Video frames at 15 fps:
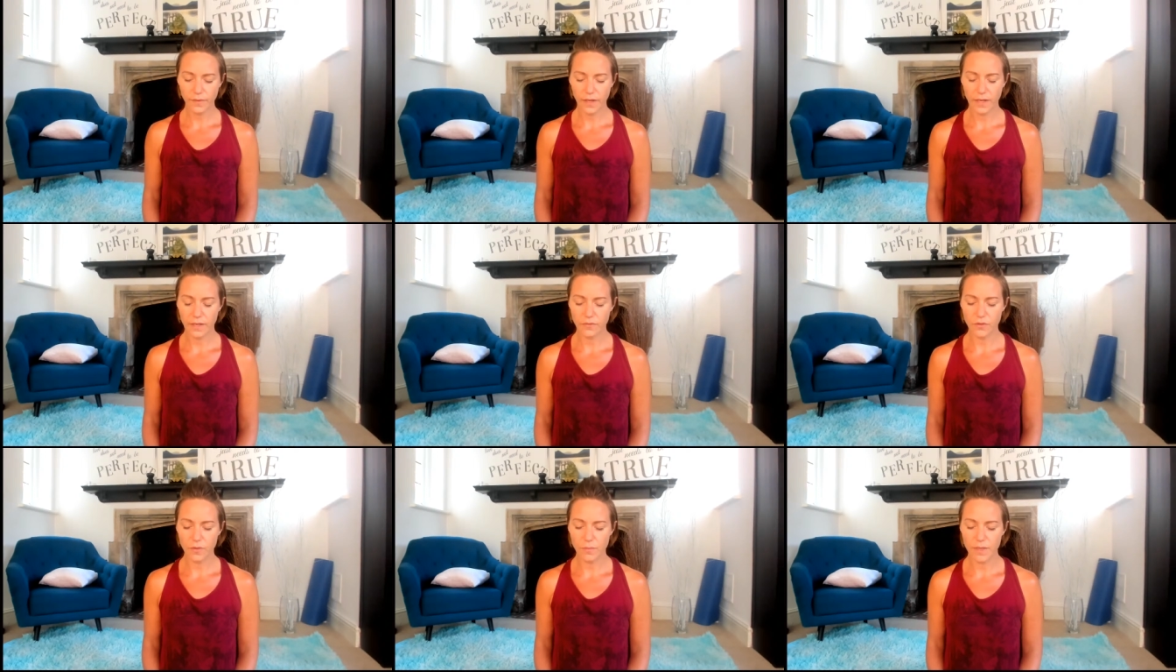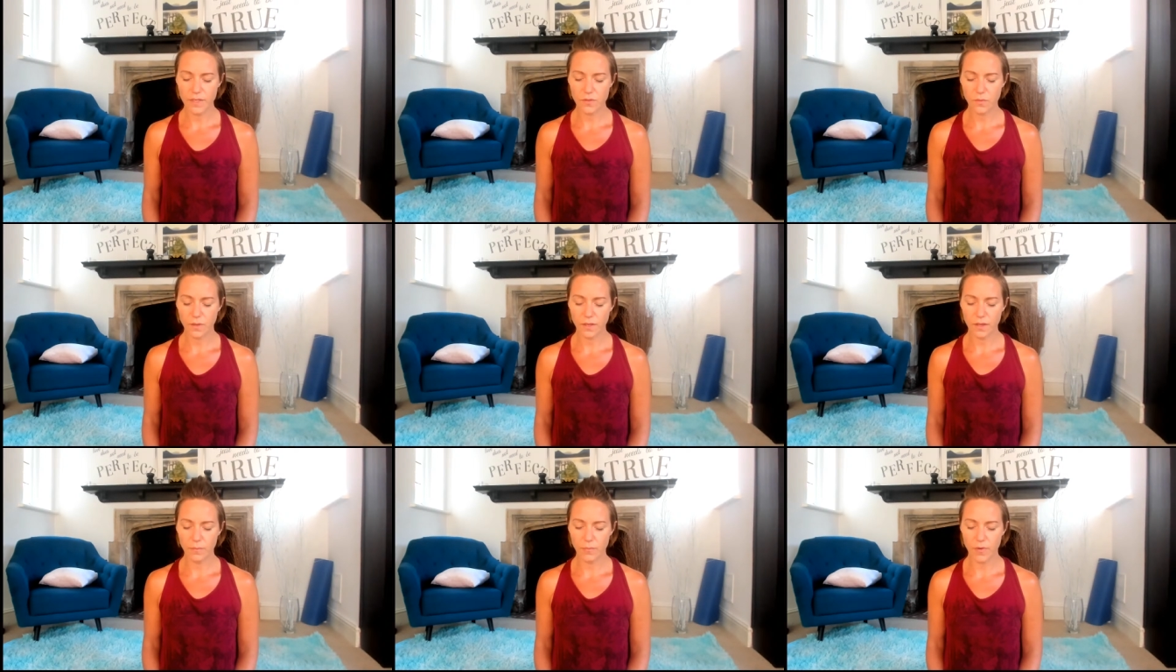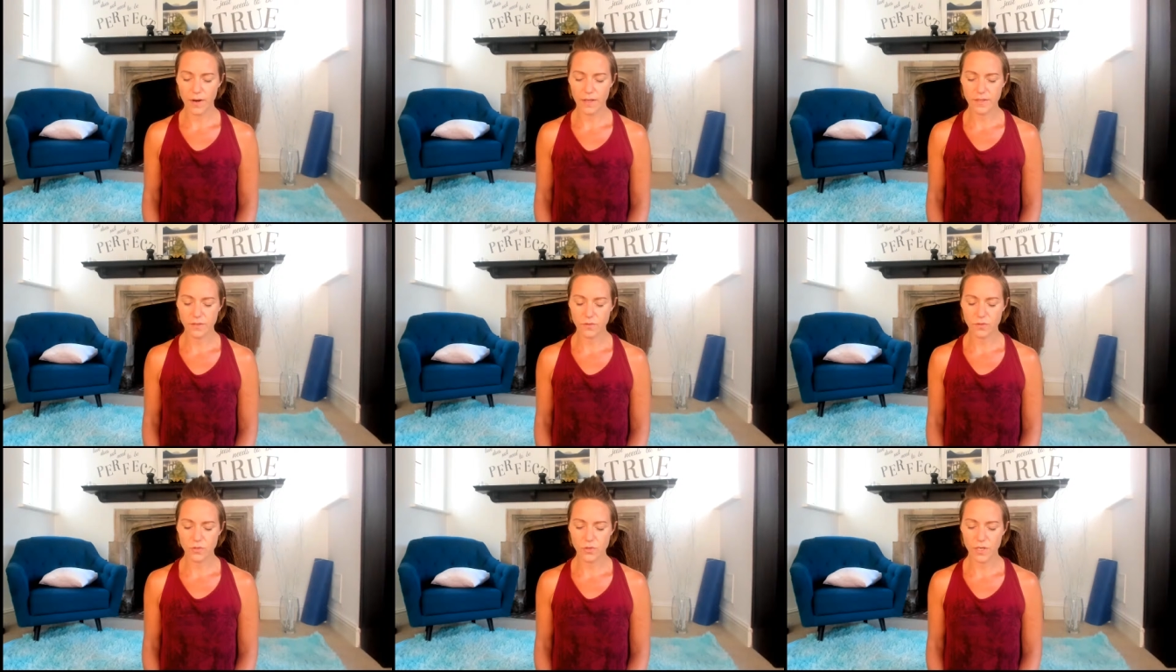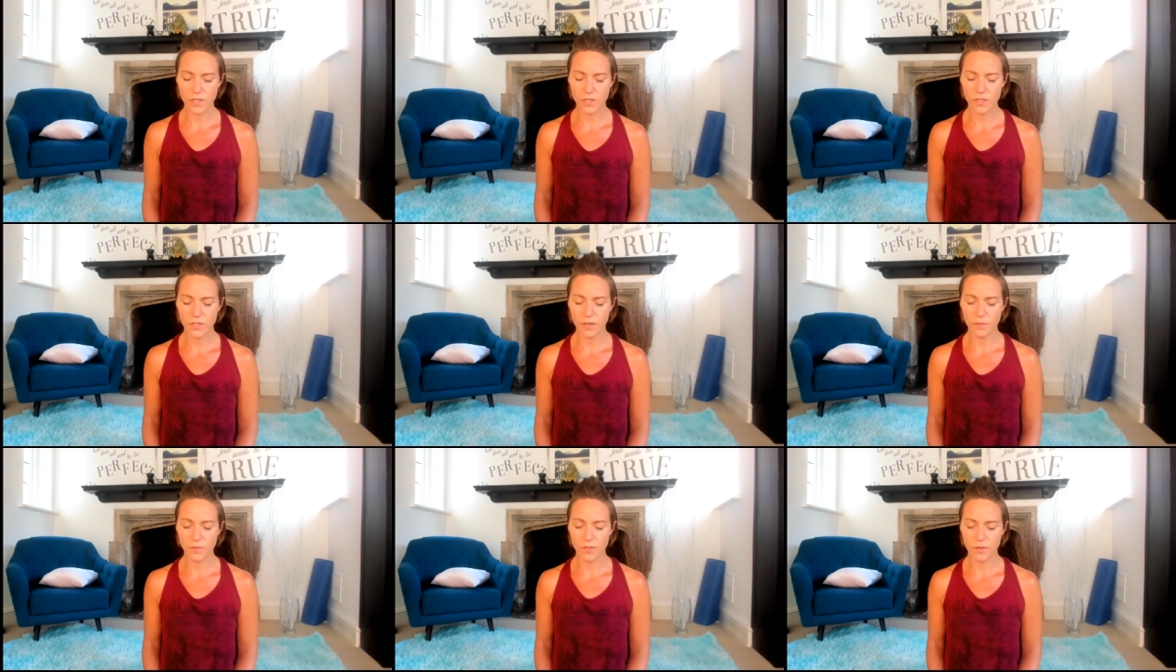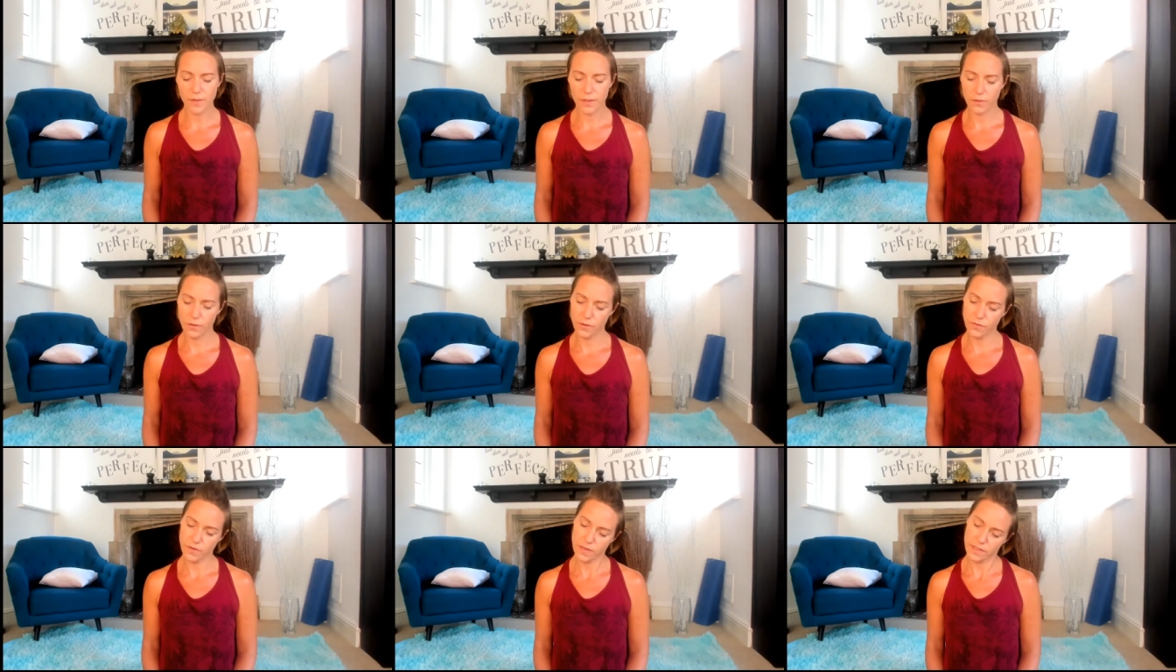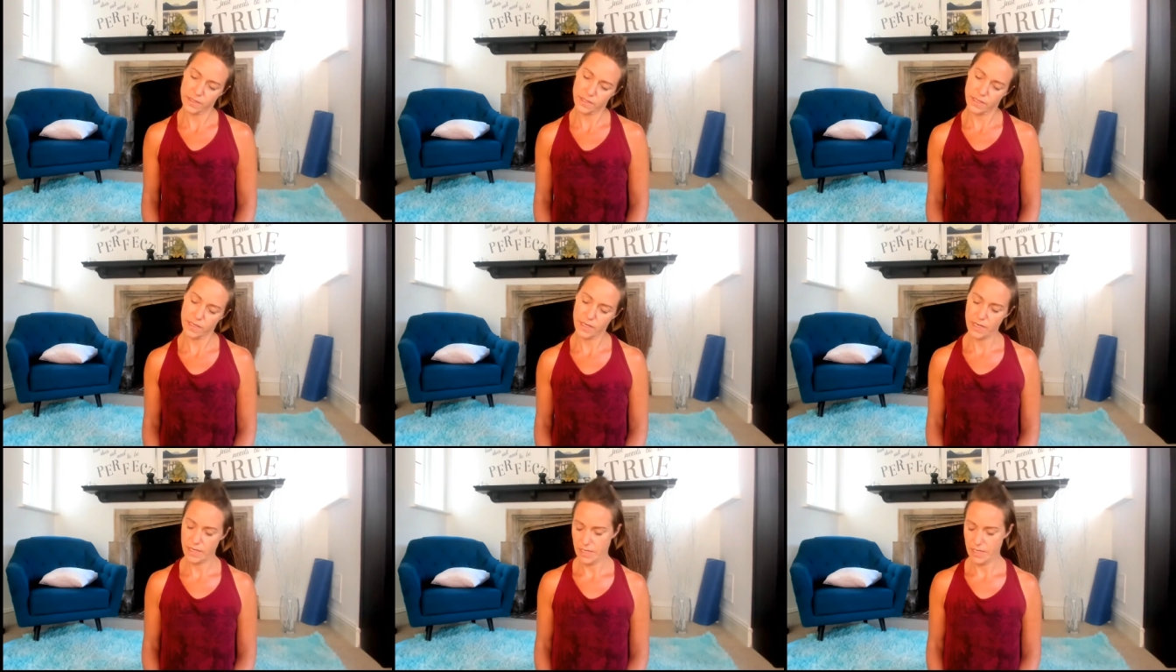And if you miss one of the breaths or stretches I'm doing, or you fancy